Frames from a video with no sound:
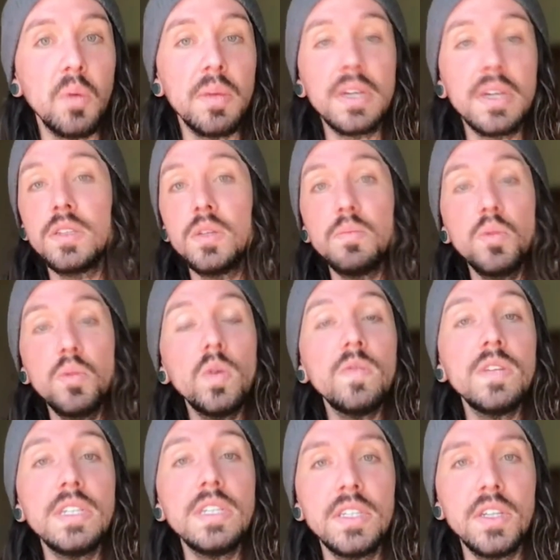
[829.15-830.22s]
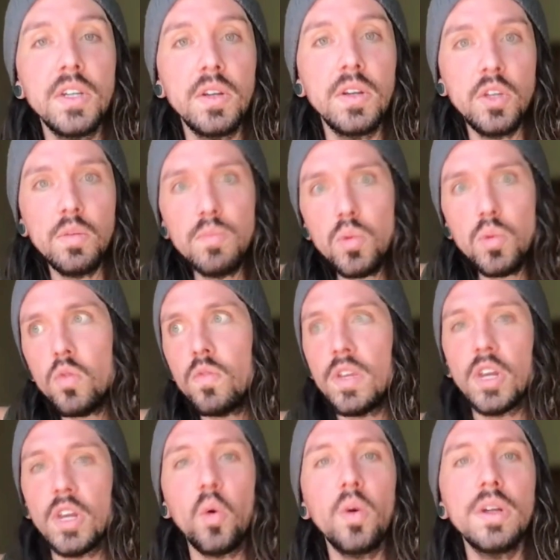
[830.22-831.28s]
because you're moving
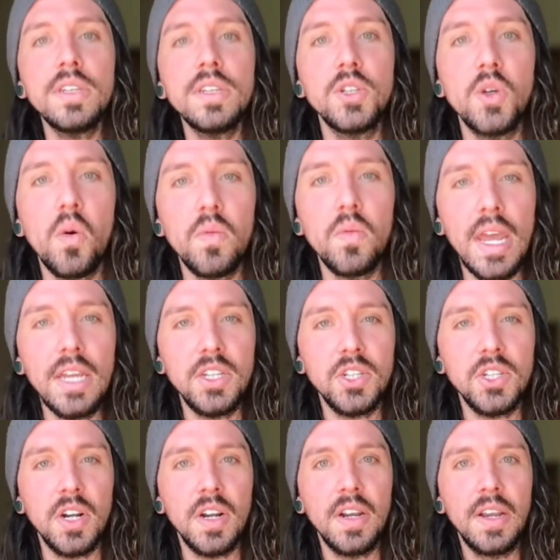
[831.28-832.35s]
according to your own nature.